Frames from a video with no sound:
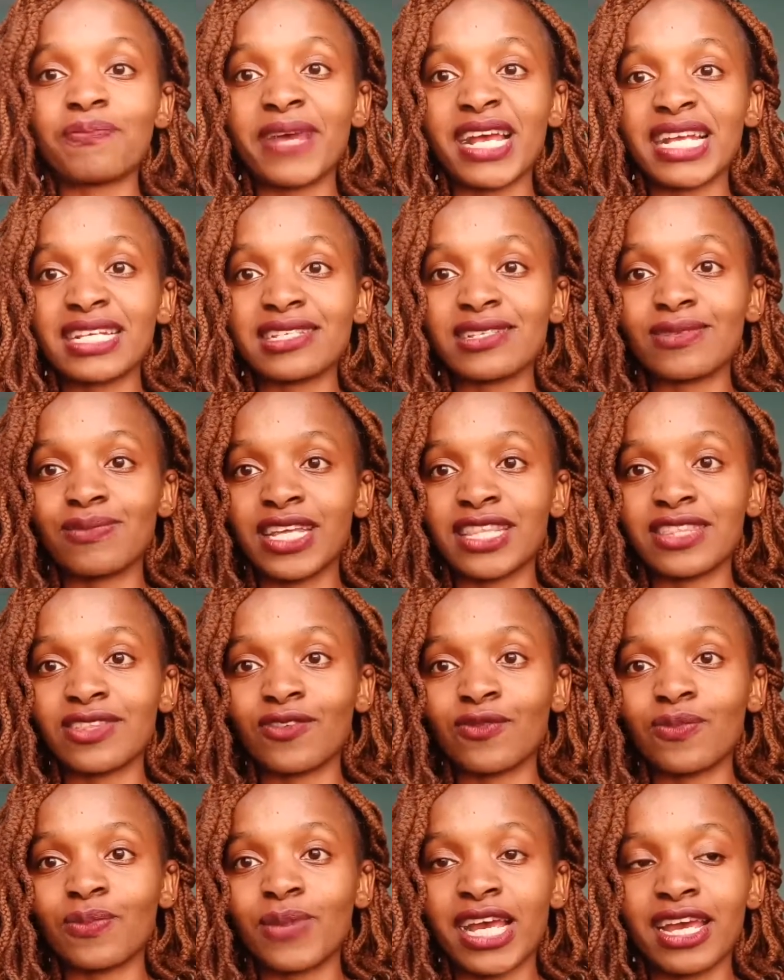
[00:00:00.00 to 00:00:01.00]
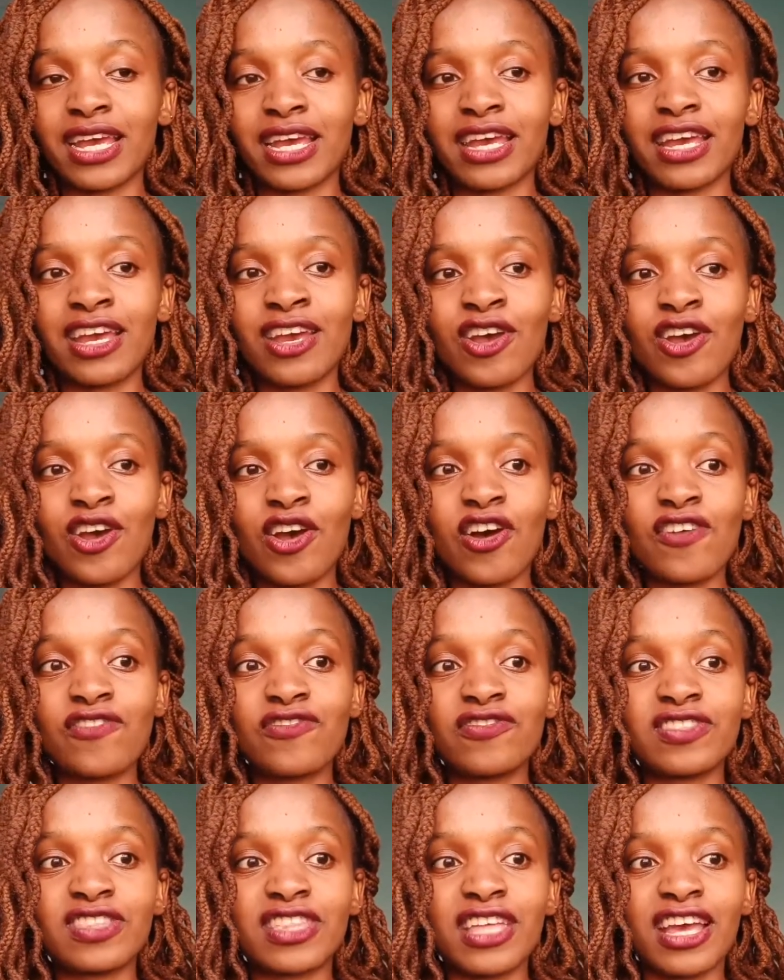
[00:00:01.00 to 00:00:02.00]
best month of
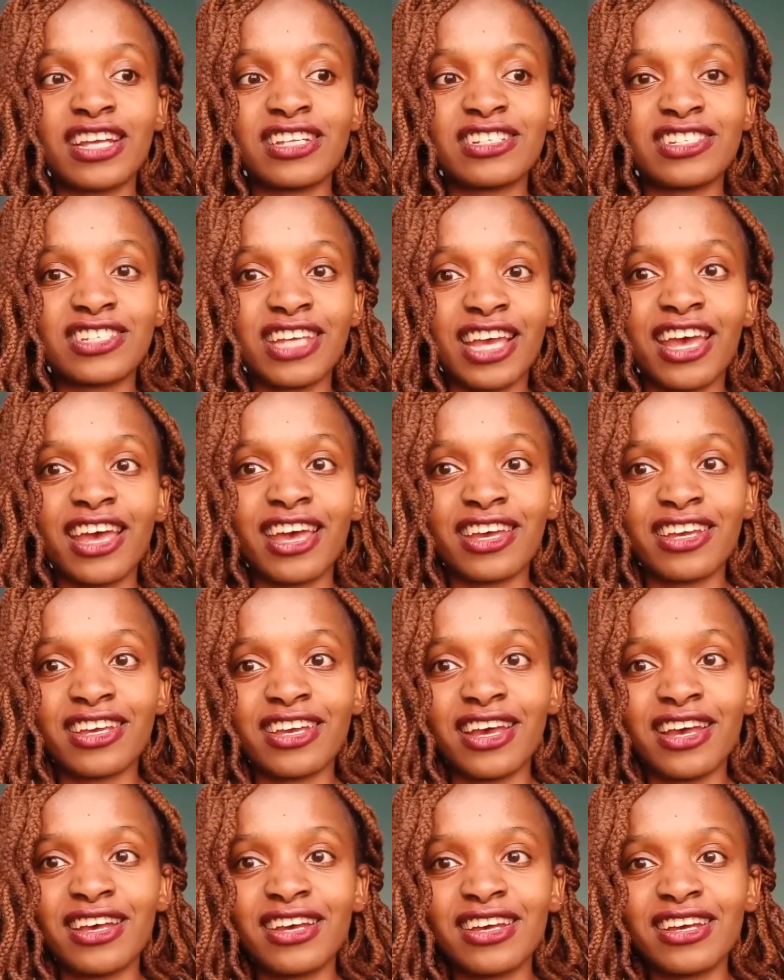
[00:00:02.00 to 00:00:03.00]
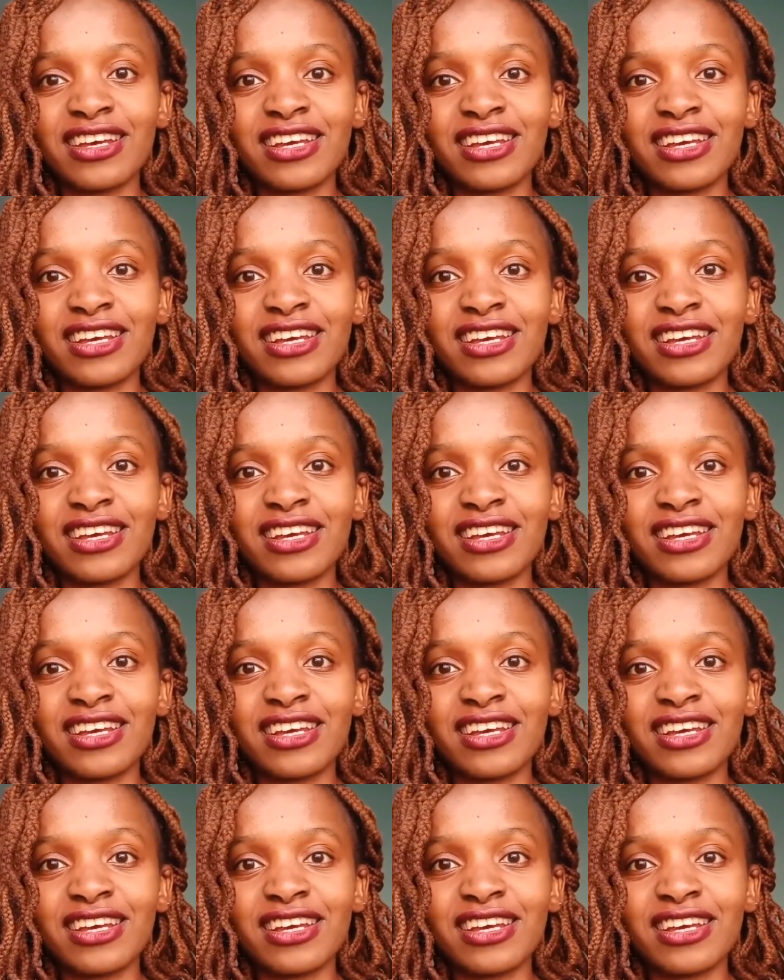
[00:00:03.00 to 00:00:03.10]
the entire year.